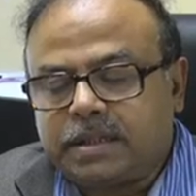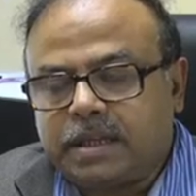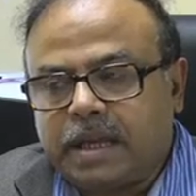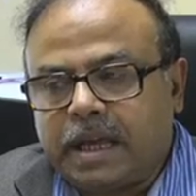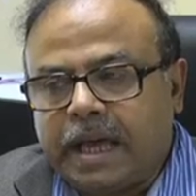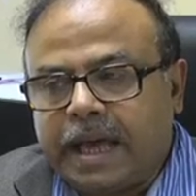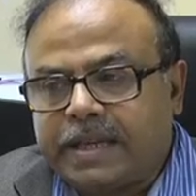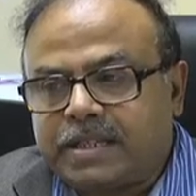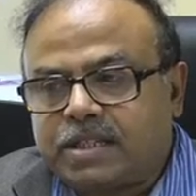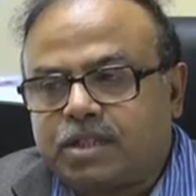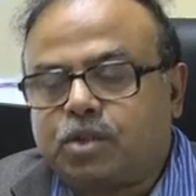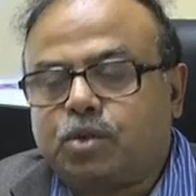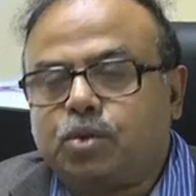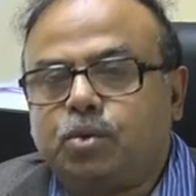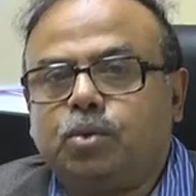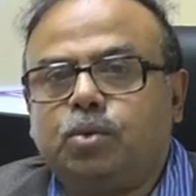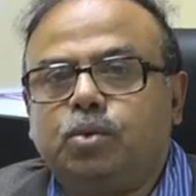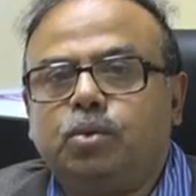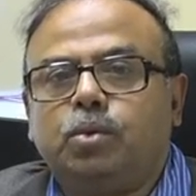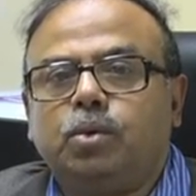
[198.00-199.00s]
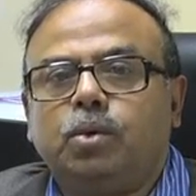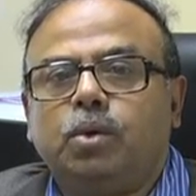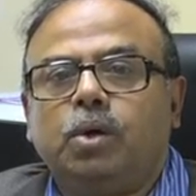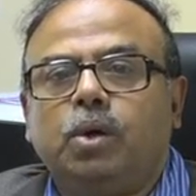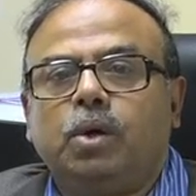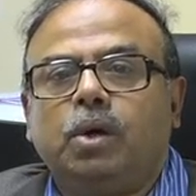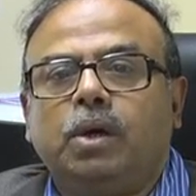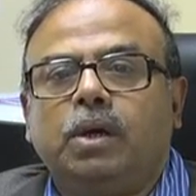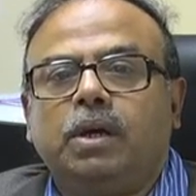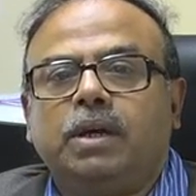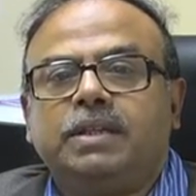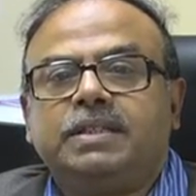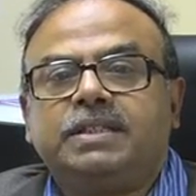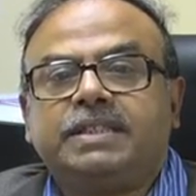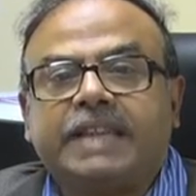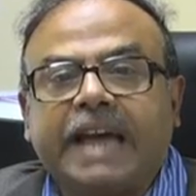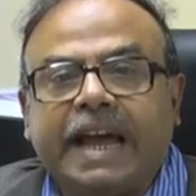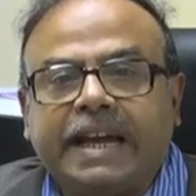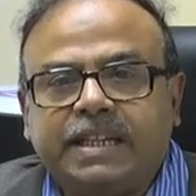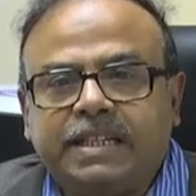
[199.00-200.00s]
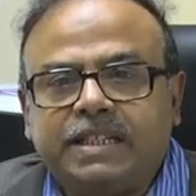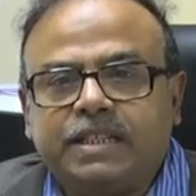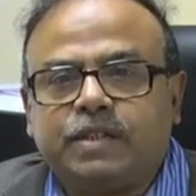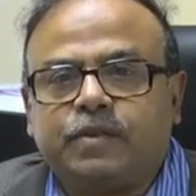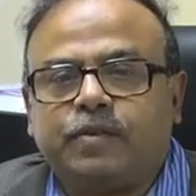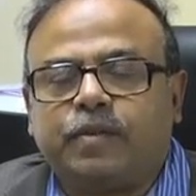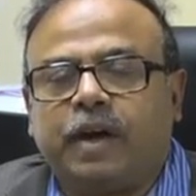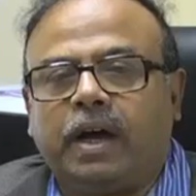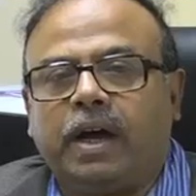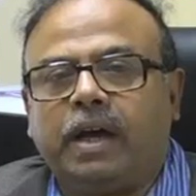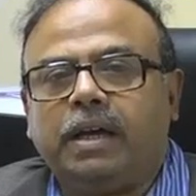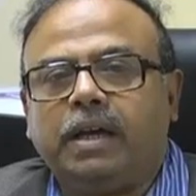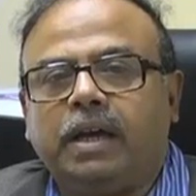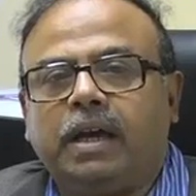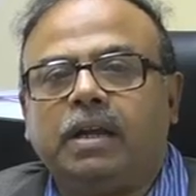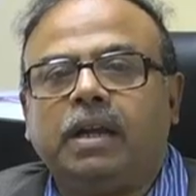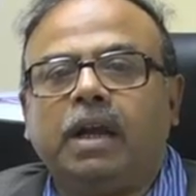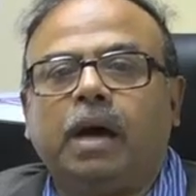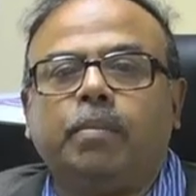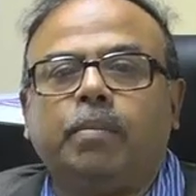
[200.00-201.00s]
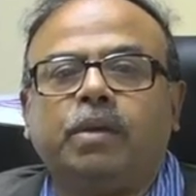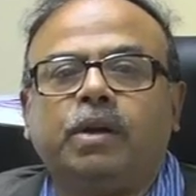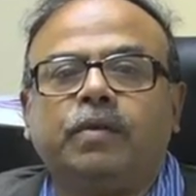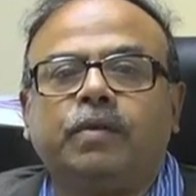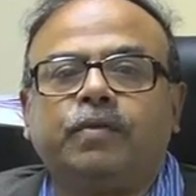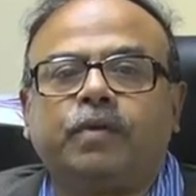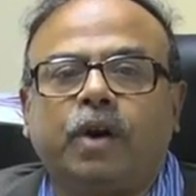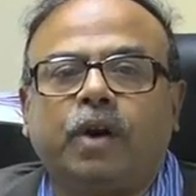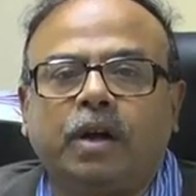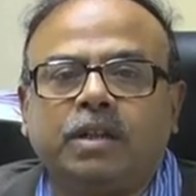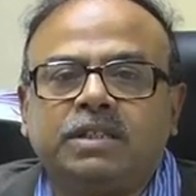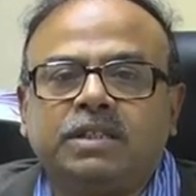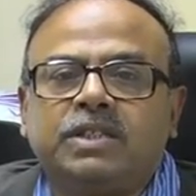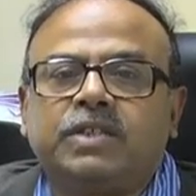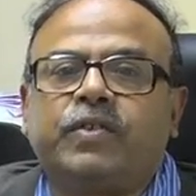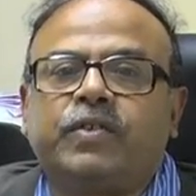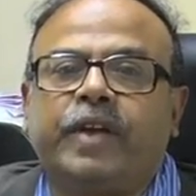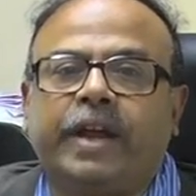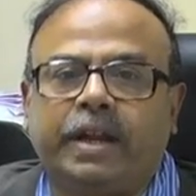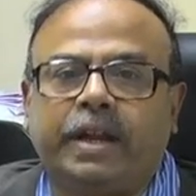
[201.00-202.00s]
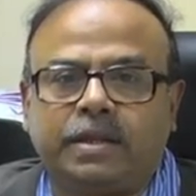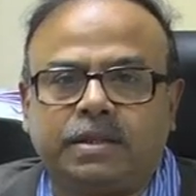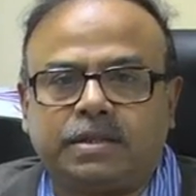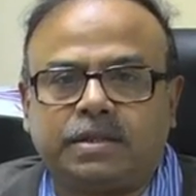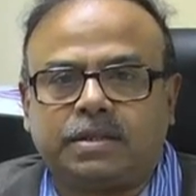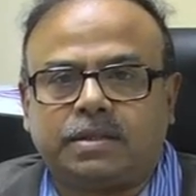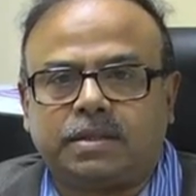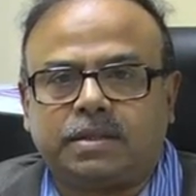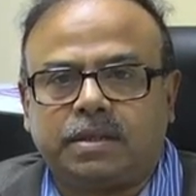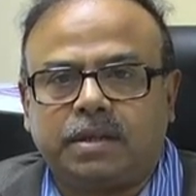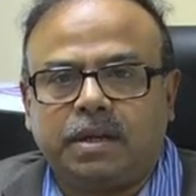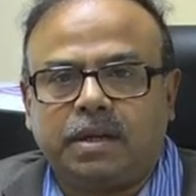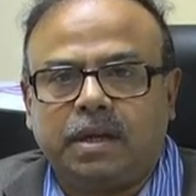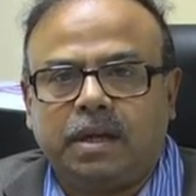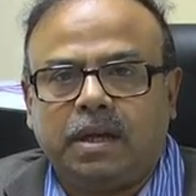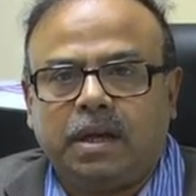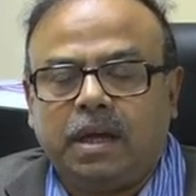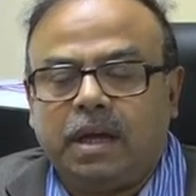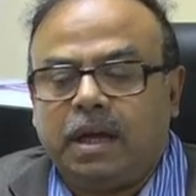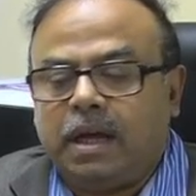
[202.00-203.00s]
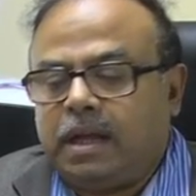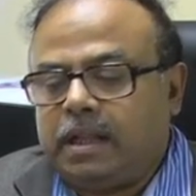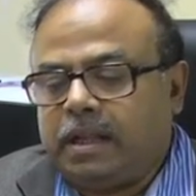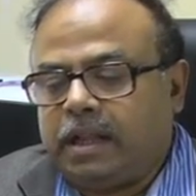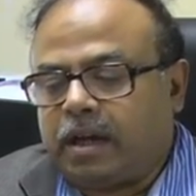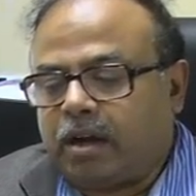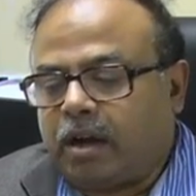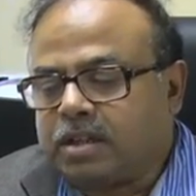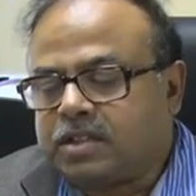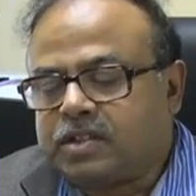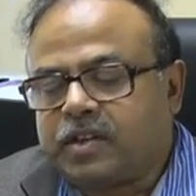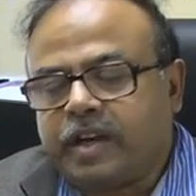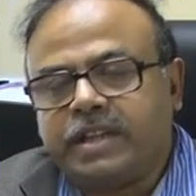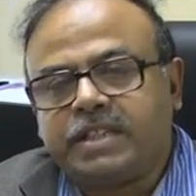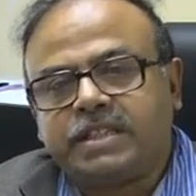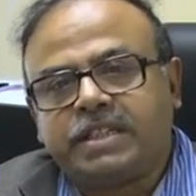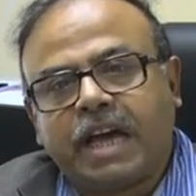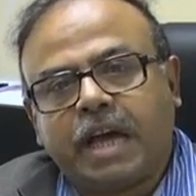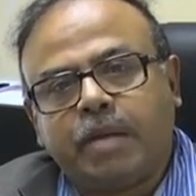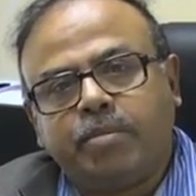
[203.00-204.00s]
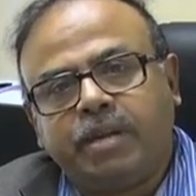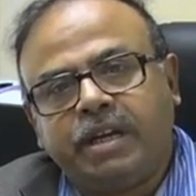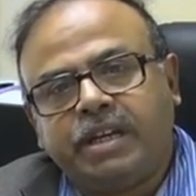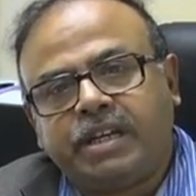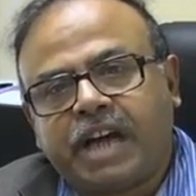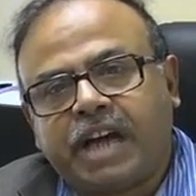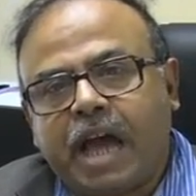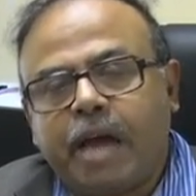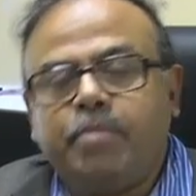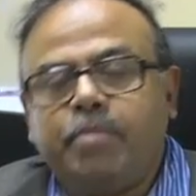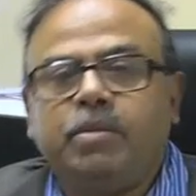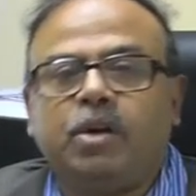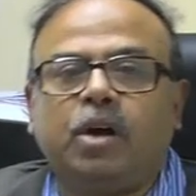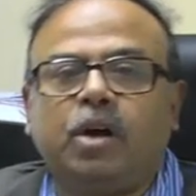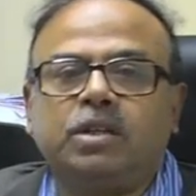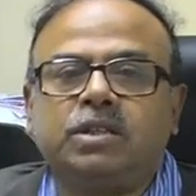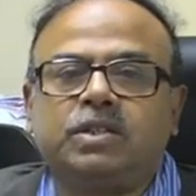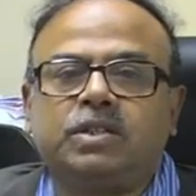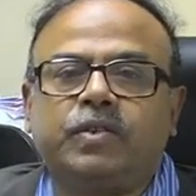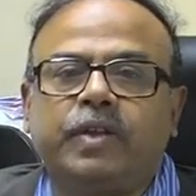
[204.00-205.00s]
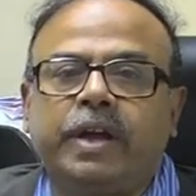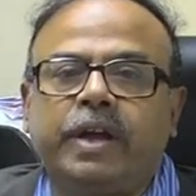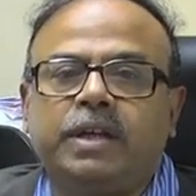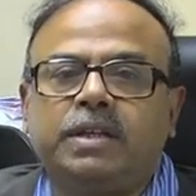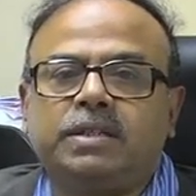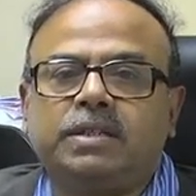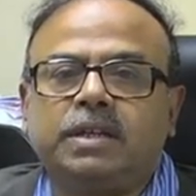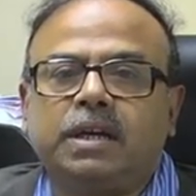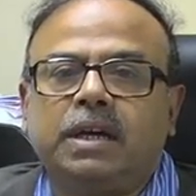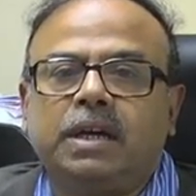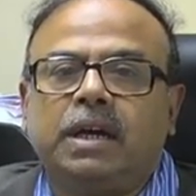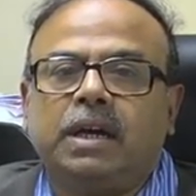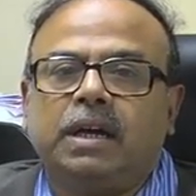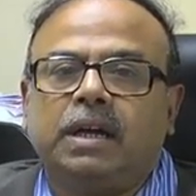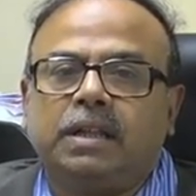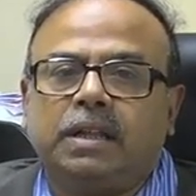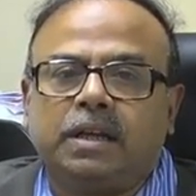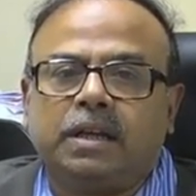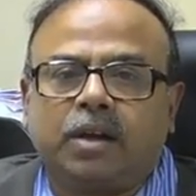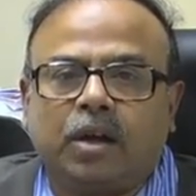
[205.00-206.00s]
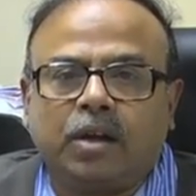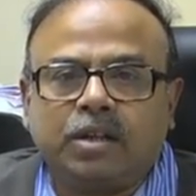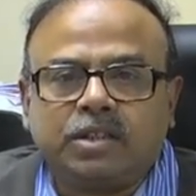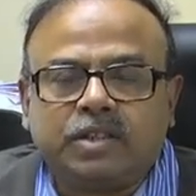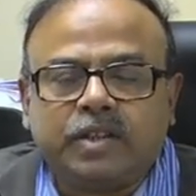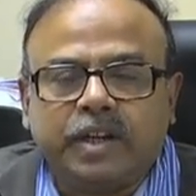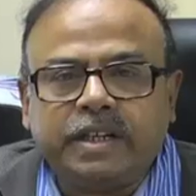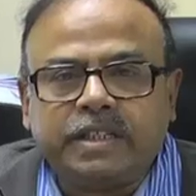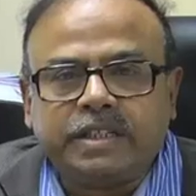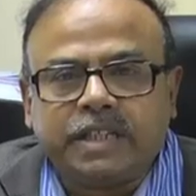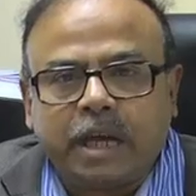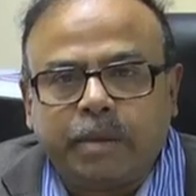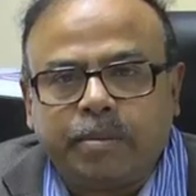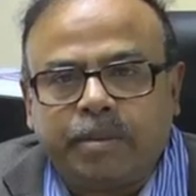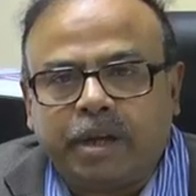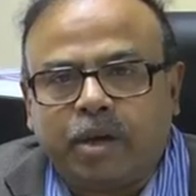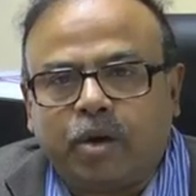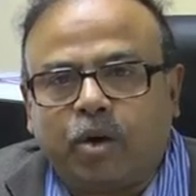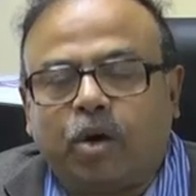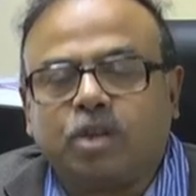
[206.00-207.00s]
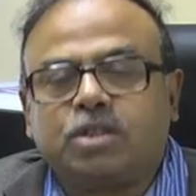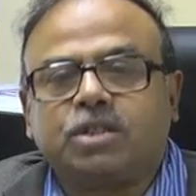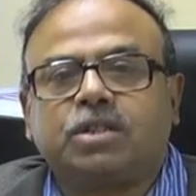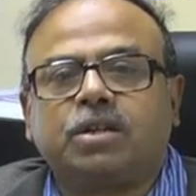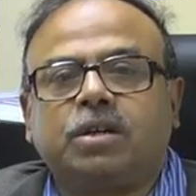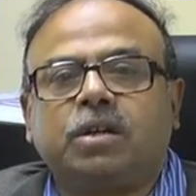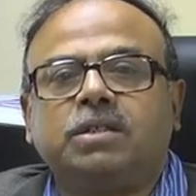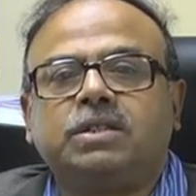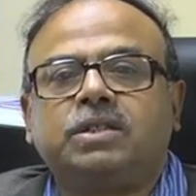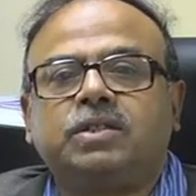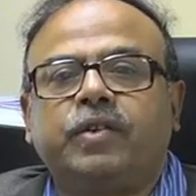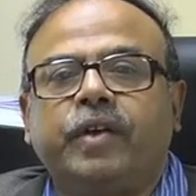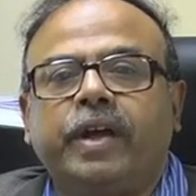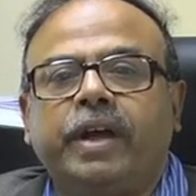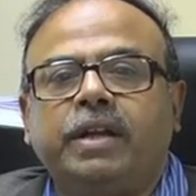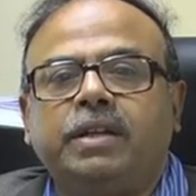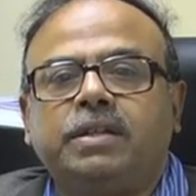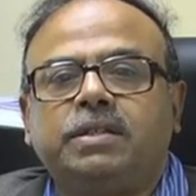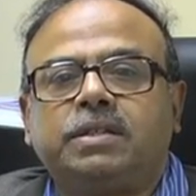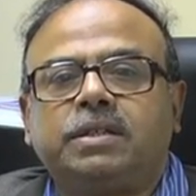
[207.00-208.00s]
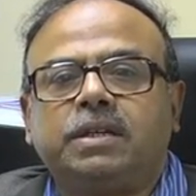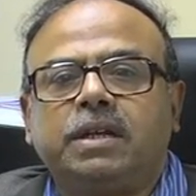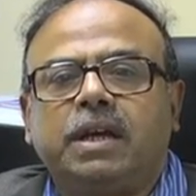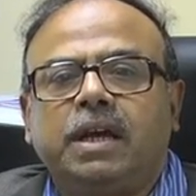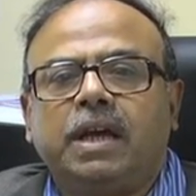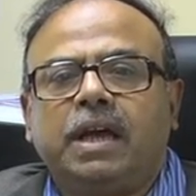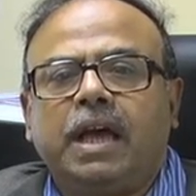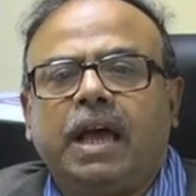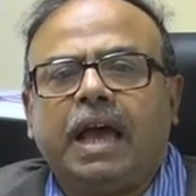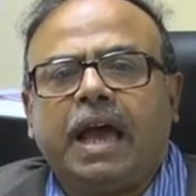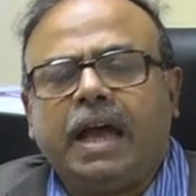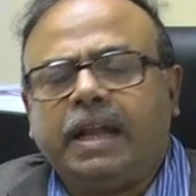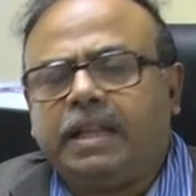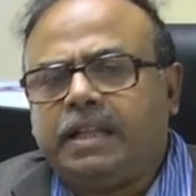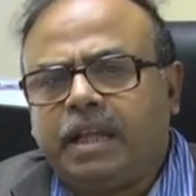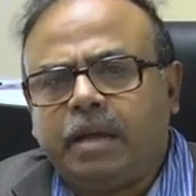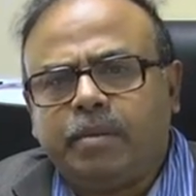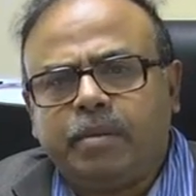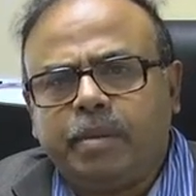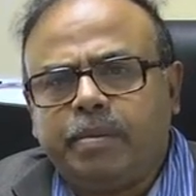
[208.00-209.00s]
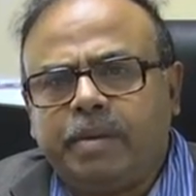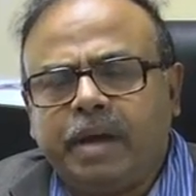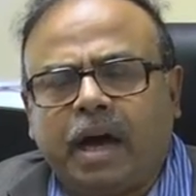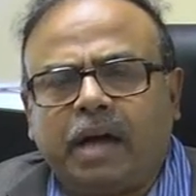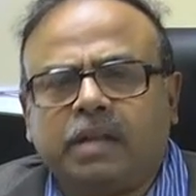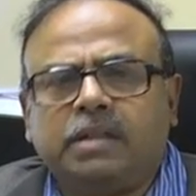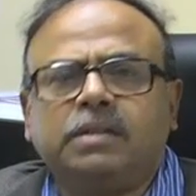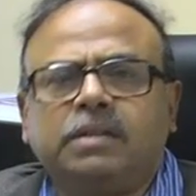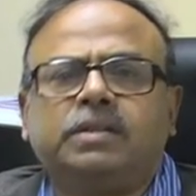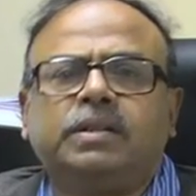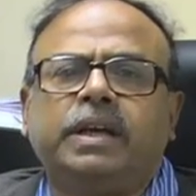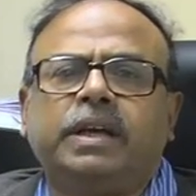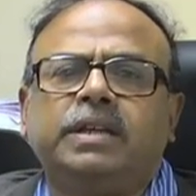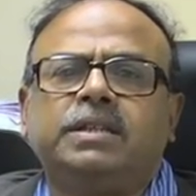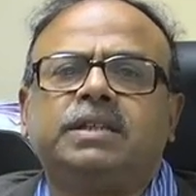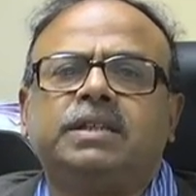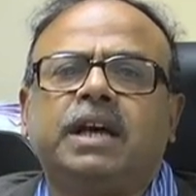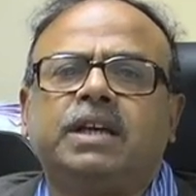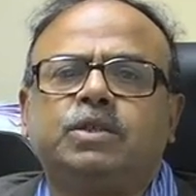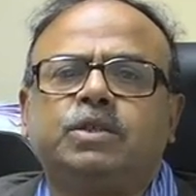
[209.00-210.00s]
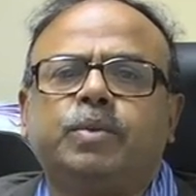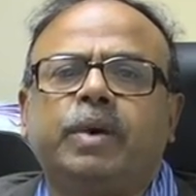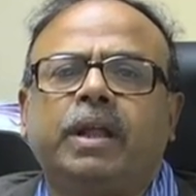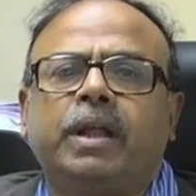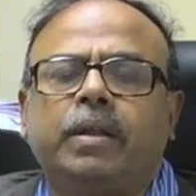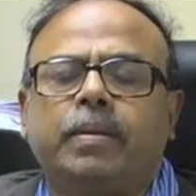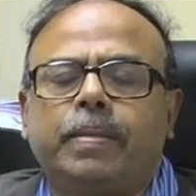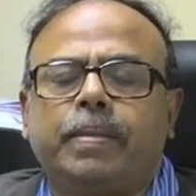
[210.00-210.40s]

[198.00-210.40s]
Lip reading: has to satisfy a number of constraints. The constraints can be time constraints, the constraints can be cost constraints, and there may be other things as well.